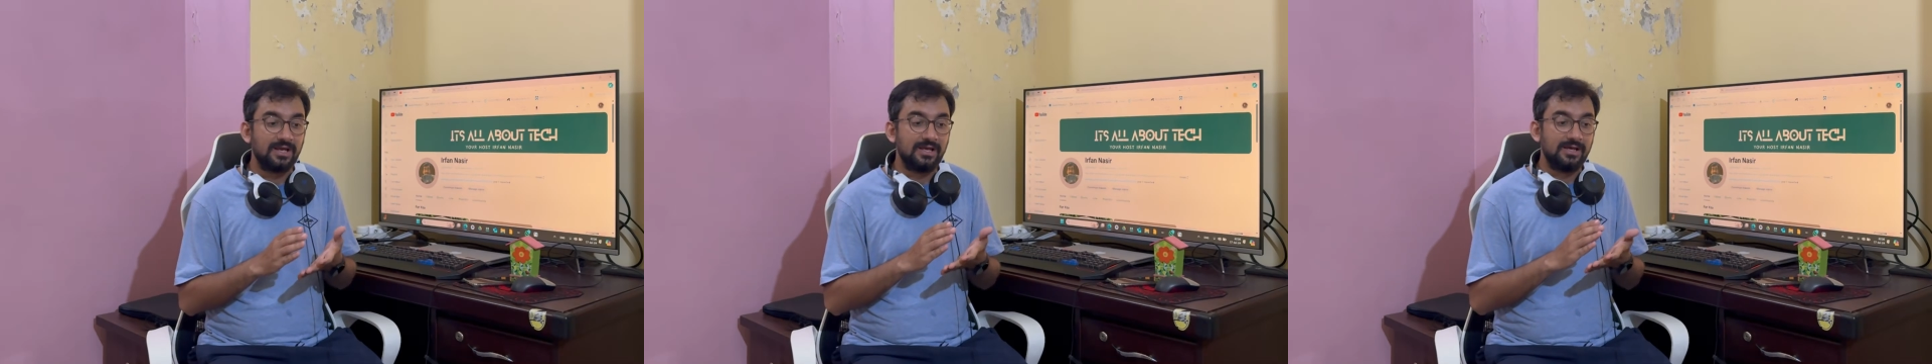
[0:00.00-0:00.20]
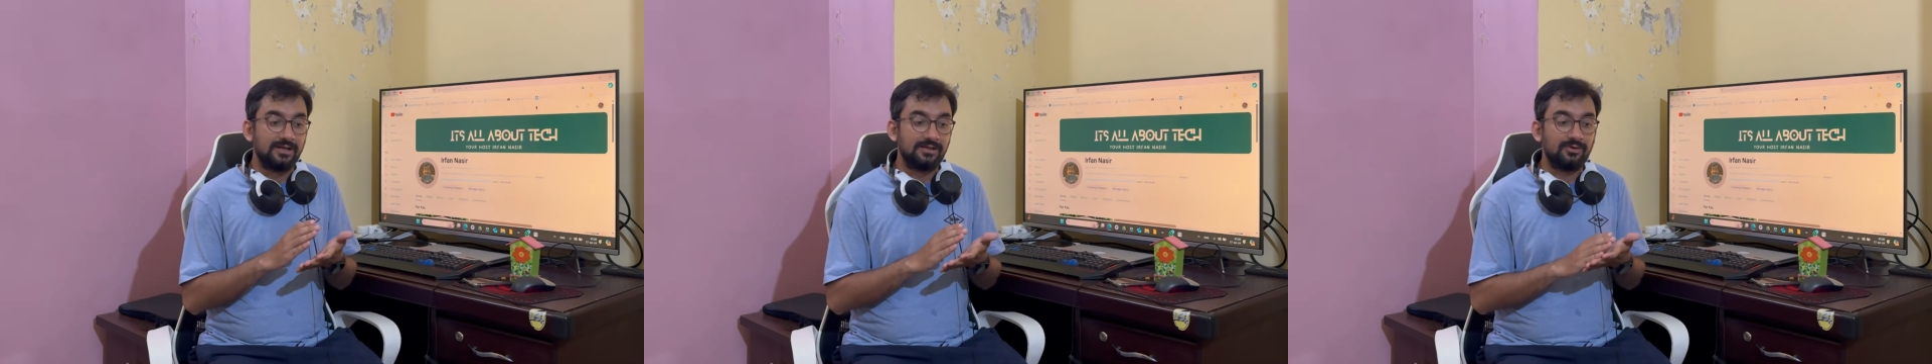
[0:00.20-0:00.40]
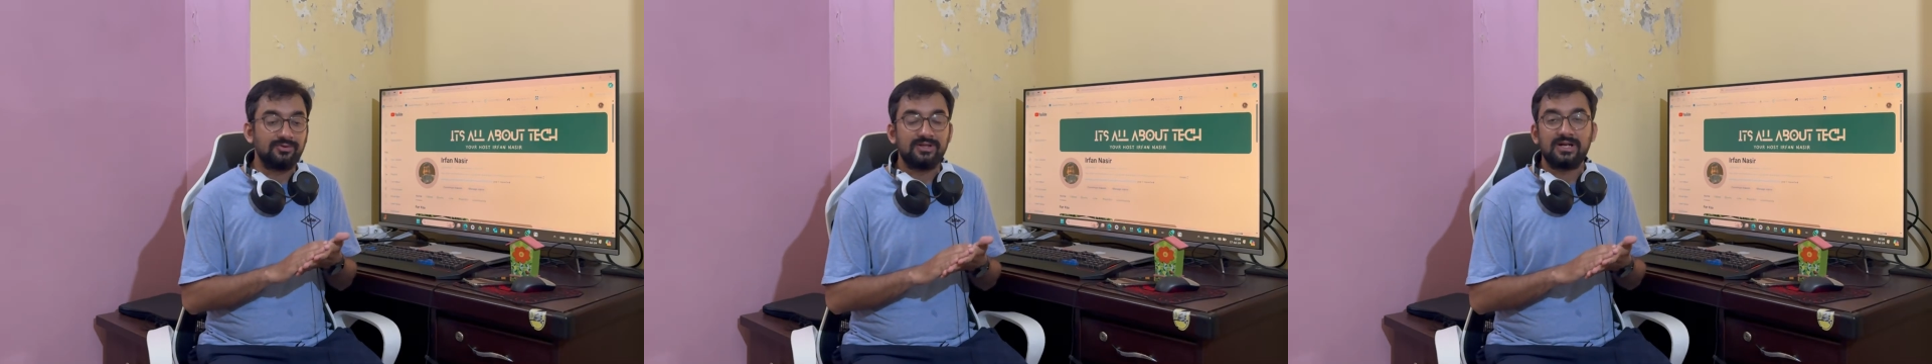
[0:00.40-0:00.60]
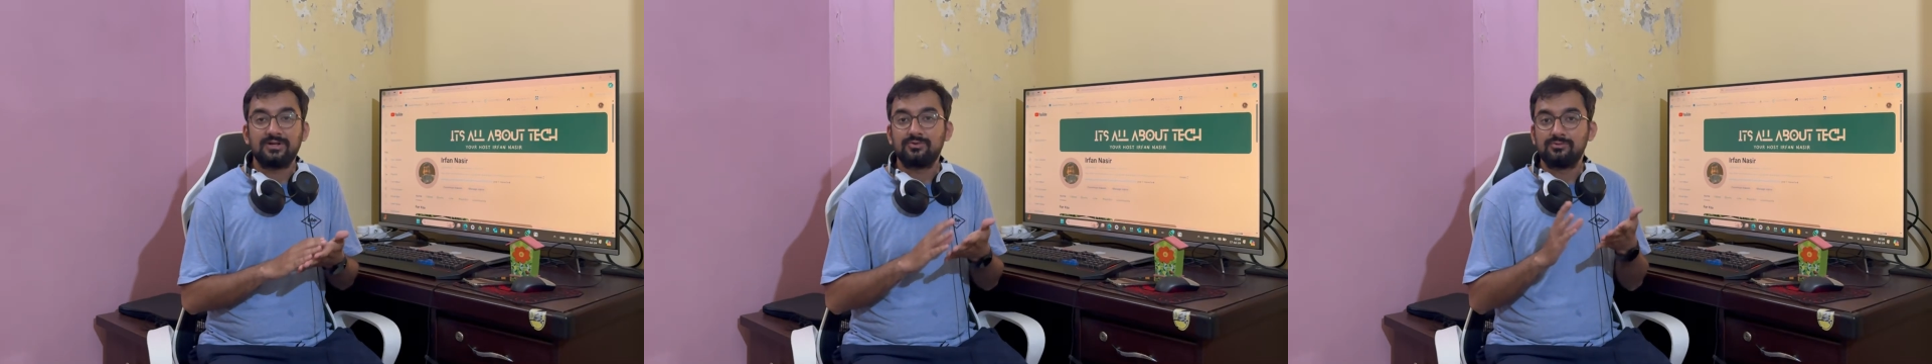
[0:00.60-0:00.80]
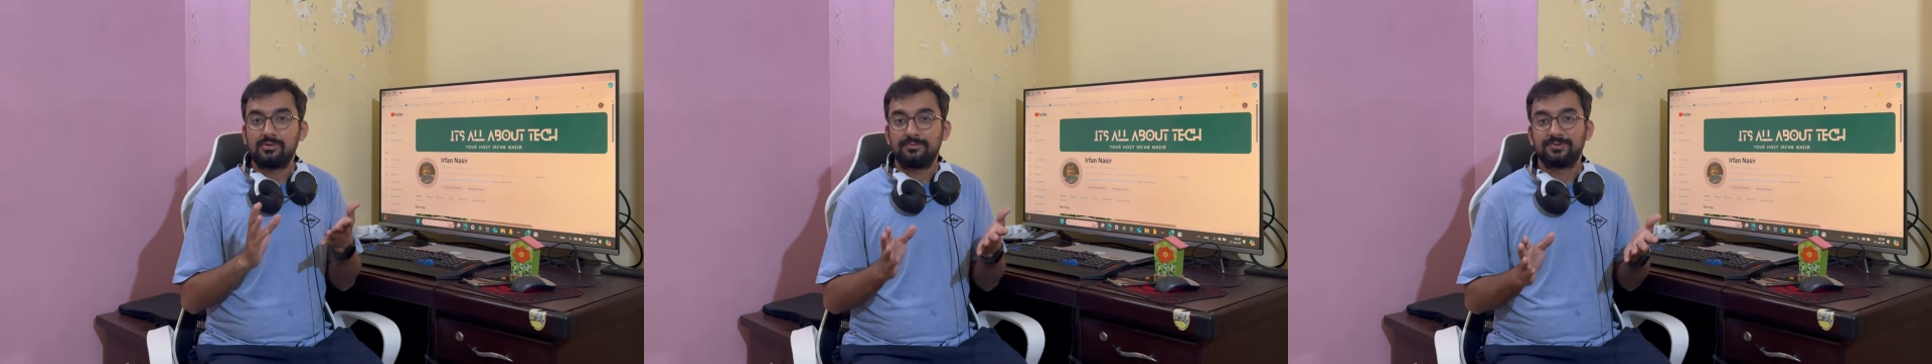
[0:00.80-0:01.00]
now there are
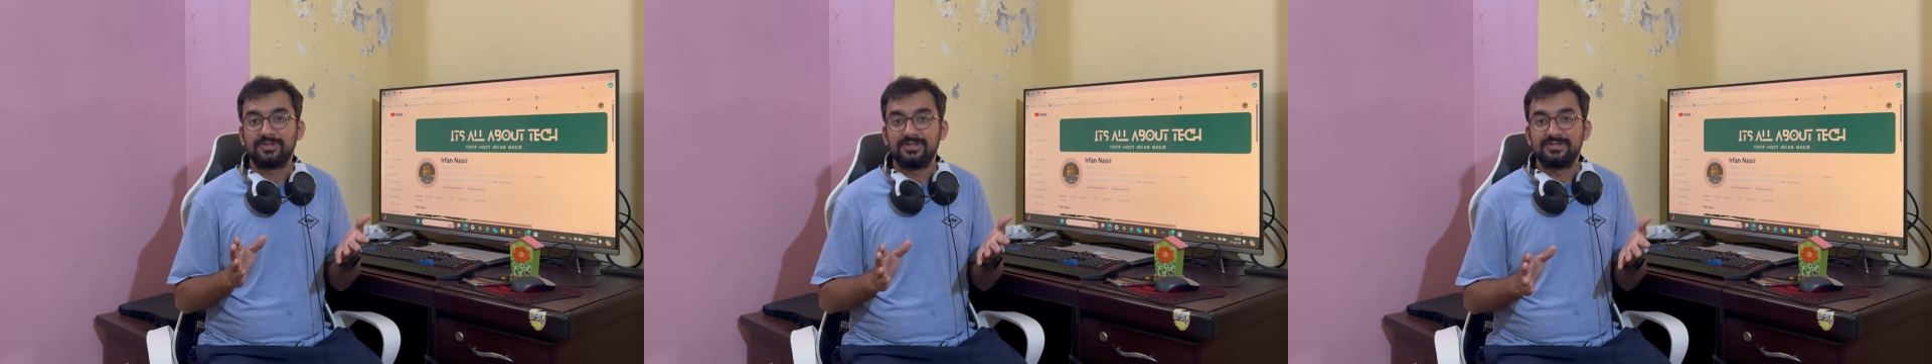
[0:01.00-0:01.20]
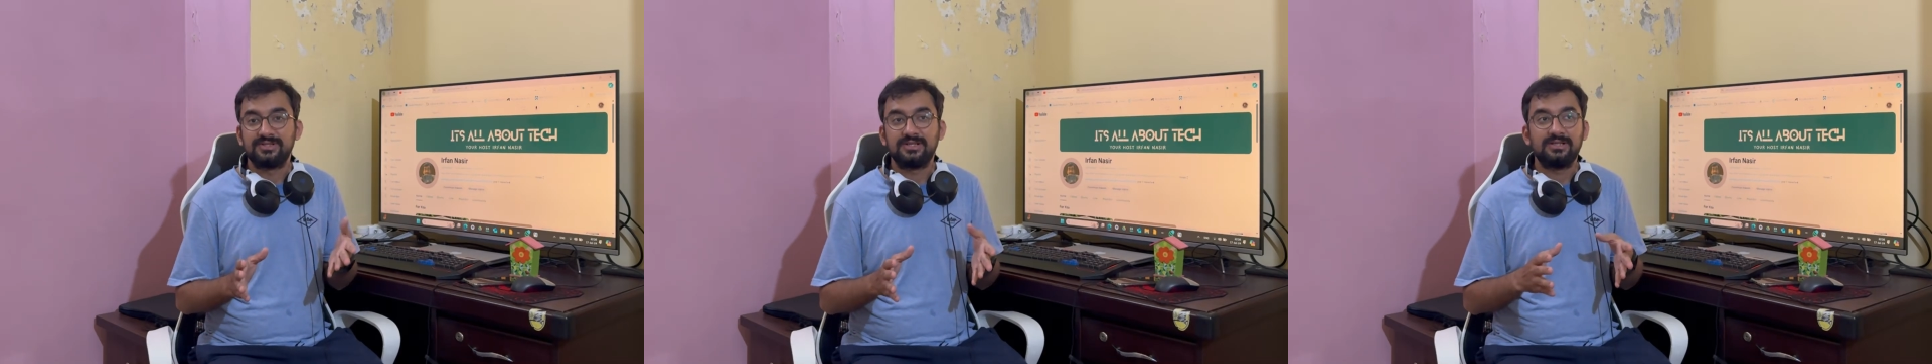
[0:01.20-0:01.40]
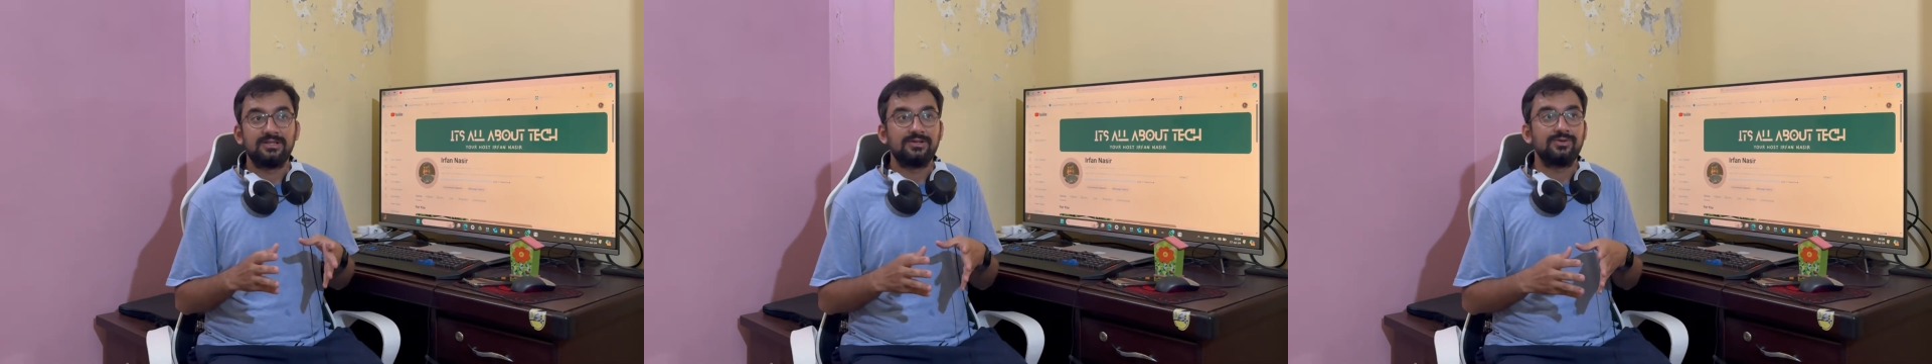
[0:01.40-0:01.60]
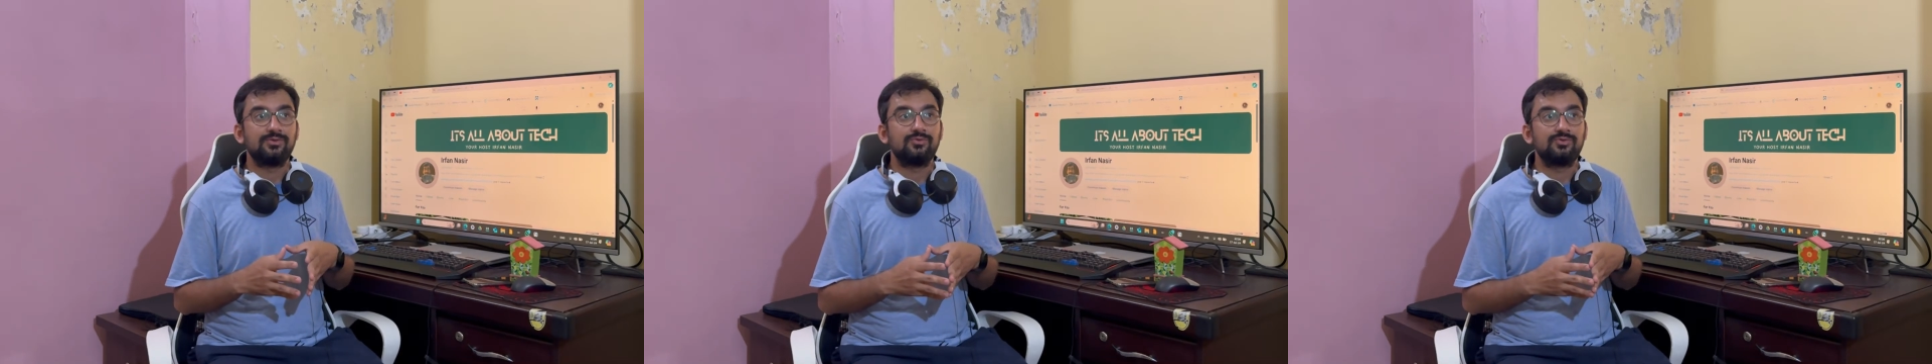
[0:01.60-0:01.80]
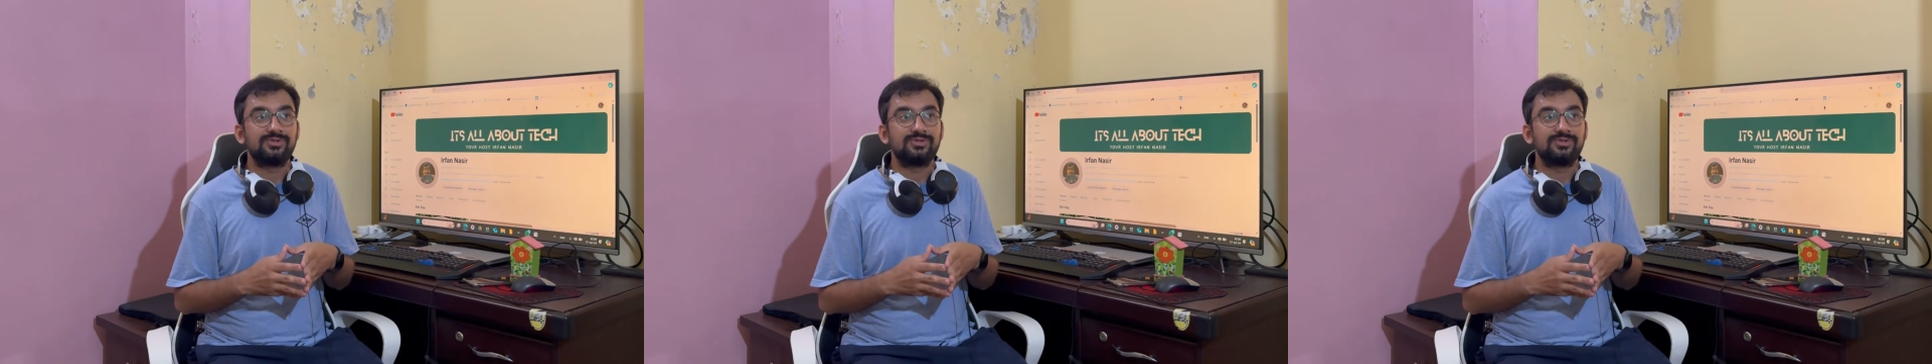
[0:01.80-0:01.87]
two options. Either you